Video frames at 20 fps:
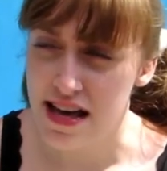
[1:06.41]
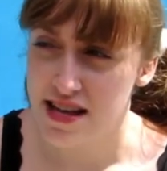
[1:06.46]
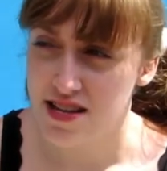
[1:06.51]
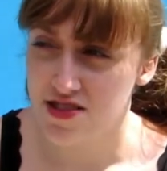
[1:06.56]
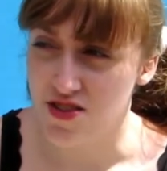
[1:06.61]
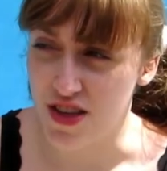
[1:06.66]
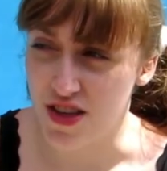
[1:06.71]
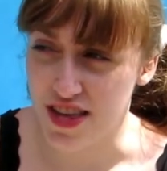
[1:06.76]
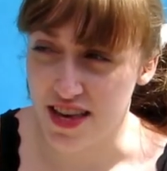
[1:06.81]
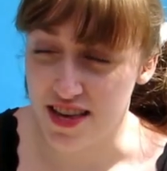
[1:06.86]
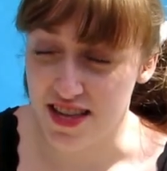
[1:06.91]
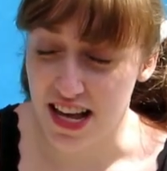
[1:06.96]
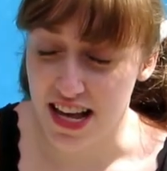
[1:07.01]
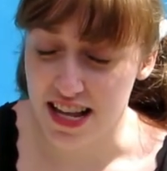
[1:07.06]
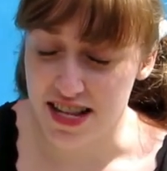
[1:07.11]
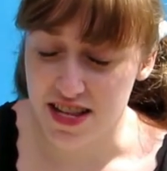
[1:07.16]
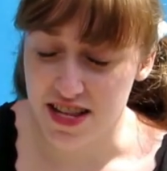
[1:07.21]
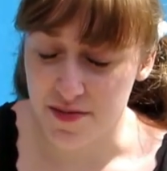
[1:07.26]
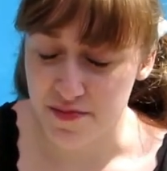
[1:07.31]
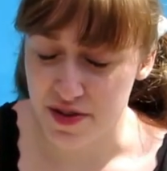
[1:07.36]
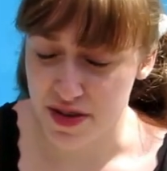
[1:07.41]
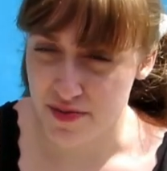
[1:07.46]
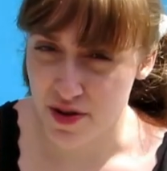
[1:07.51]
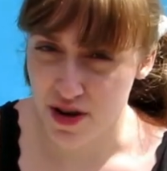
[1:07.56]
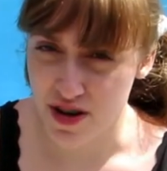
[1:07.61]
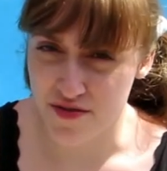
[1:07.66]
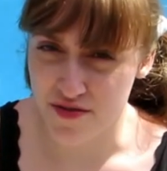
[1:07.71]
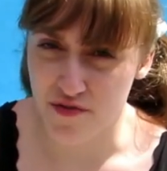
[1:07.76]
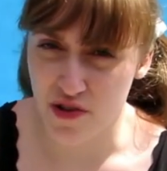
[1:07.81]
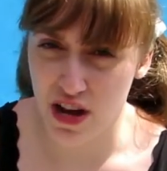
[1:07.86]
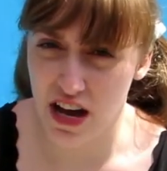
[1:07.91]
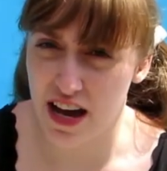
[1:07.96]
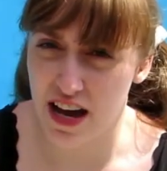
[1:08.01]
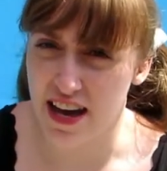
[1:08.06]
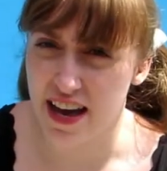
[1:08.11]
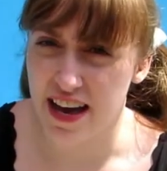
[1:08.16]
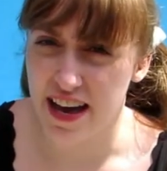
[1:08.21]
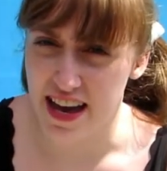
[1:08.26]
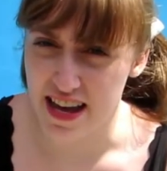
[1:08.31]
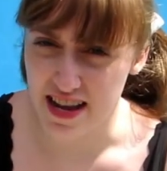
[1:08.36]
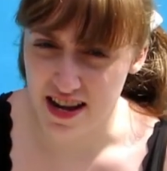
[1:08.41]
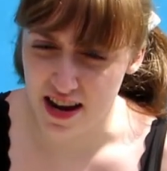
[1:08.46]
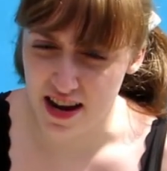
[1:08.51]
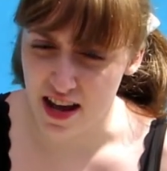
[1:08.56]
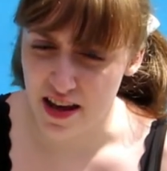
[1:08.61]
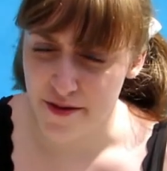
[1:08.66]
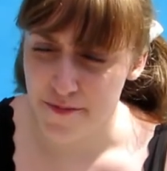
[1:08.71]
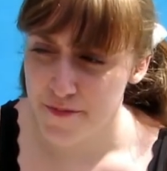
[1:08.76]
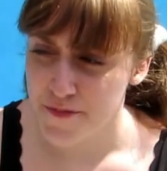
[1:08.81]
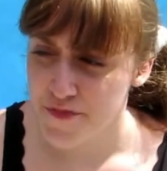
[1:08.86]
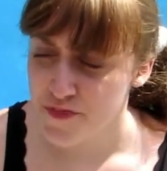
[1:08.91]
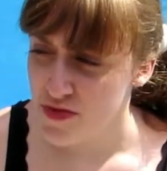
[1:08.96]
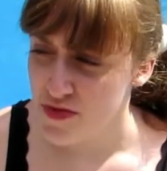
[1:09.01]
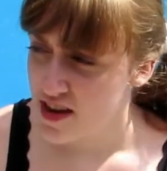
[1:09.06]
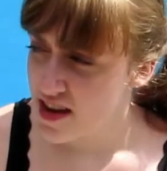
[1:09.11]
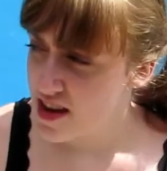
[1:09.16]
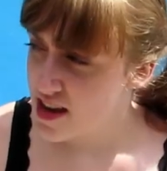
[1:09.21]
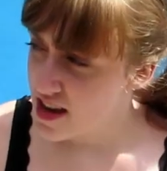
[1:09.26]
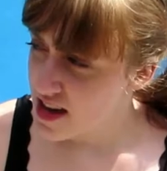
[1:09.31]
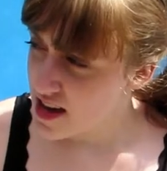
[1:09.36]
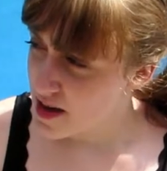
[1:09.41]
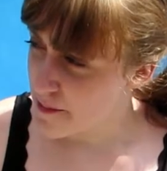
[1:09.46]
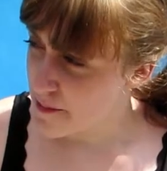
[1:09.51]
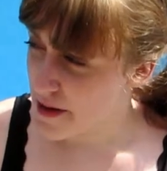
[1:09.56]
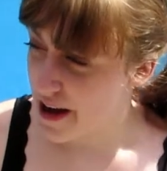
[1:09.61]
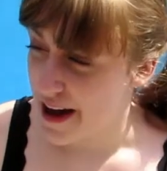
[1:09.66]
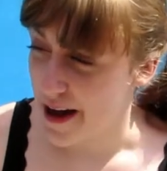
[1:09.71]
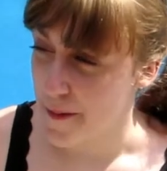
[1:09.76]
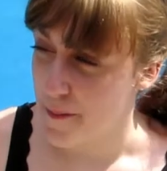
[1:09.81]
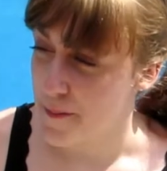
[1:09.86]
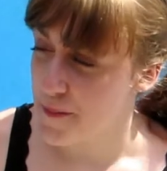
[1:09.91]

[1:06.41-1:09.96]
so I think that's a big part of why I hated it. But